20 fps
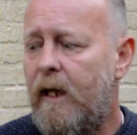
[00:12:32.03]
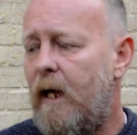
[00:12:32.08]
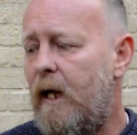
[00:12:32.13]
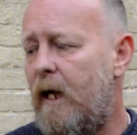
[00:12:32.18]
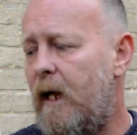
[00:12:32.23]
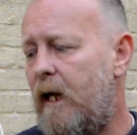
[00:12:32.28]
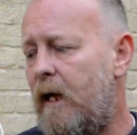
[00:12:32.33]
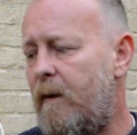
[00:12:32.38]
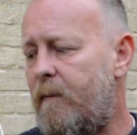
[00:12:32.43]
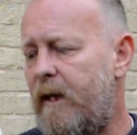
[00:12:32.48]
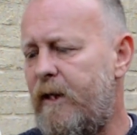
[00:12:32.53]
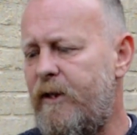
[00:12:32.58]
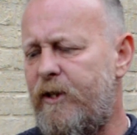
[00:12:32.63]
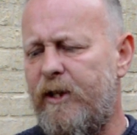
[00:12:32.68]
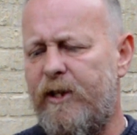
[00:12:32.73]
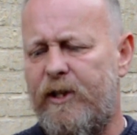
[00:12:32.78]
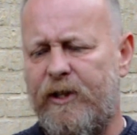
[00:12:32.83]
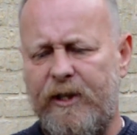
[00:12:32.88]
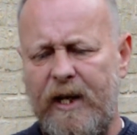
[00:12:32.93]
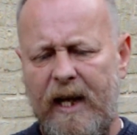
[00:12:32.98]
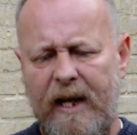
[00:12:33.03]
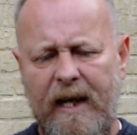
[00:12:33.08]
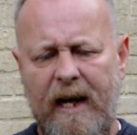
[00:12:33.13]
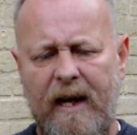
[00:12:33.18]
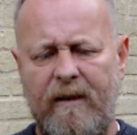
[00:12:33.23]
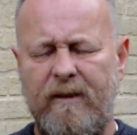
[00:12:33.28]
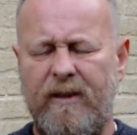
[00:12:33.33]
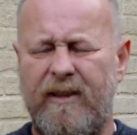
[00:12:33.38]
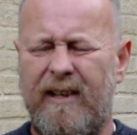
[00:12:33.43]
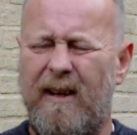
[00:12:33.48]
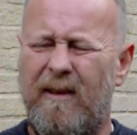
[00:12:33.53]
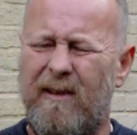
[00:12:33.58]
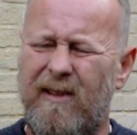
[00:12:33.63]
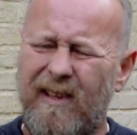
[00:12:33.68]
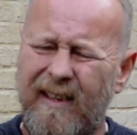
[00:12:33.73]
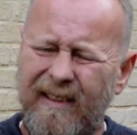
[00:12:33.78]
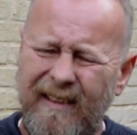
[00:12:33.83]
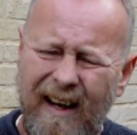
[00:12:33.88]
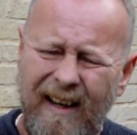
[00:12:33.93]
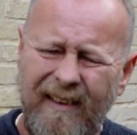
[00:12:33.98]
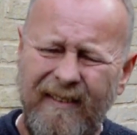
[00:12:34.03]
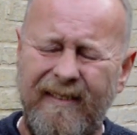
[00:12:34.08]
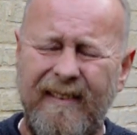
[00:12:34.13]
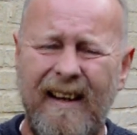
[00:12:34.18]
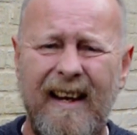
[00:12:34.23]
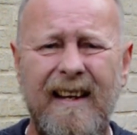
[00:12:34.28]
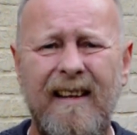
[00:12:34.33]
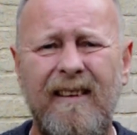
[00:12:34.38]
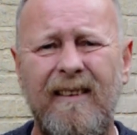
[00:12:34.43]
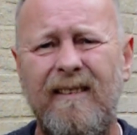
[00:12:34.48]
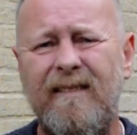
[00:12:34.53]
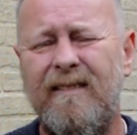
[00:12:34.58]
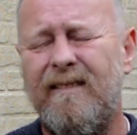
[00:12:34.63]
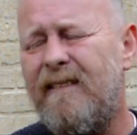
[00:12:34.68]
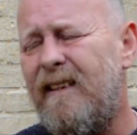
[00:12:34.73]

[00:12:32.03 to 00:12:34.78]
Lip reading: And just sit there and say, oh, it's a done deal,